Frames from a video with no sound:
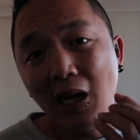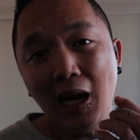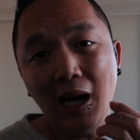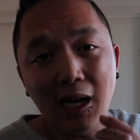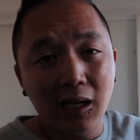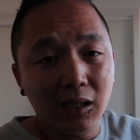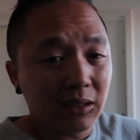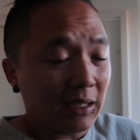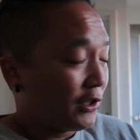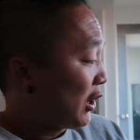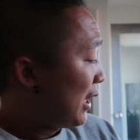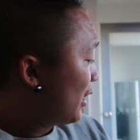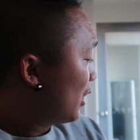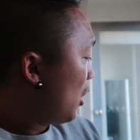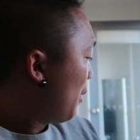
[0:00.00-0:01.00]
Uh, they
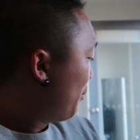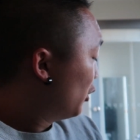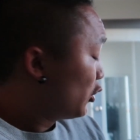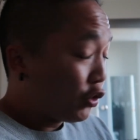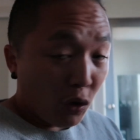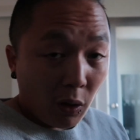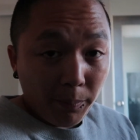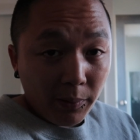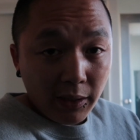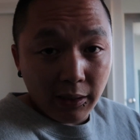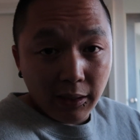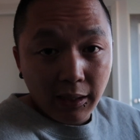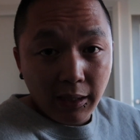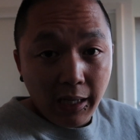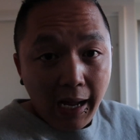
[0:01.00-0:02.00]
tried to cop or drop
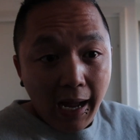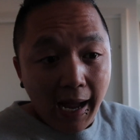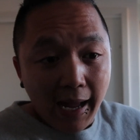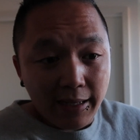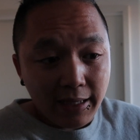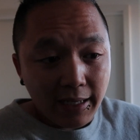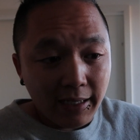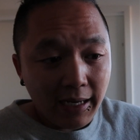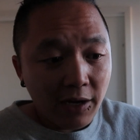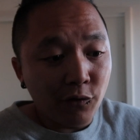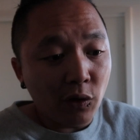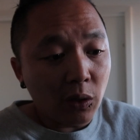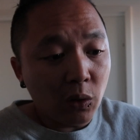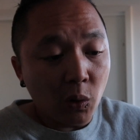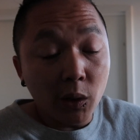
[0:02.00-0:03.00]
it and then
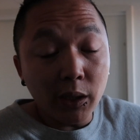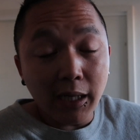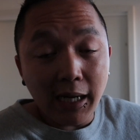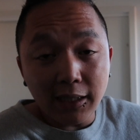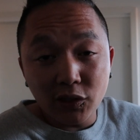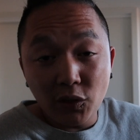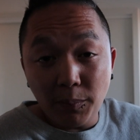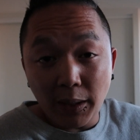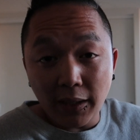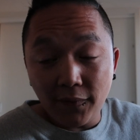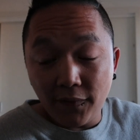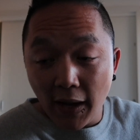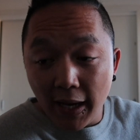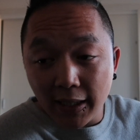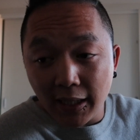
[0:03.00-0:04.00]
everyone called it out to being
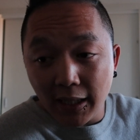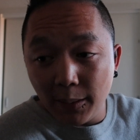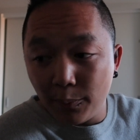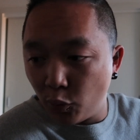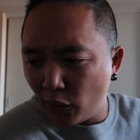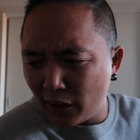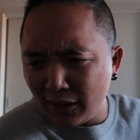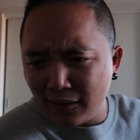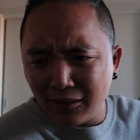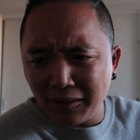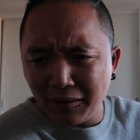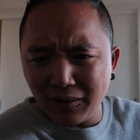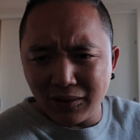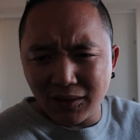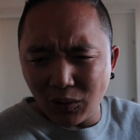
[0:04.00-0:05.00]
fake. He brought
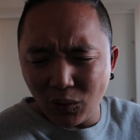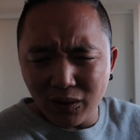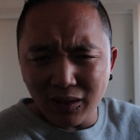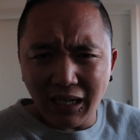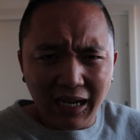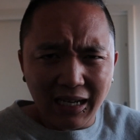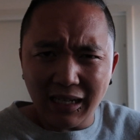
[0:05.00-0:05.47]
into the store.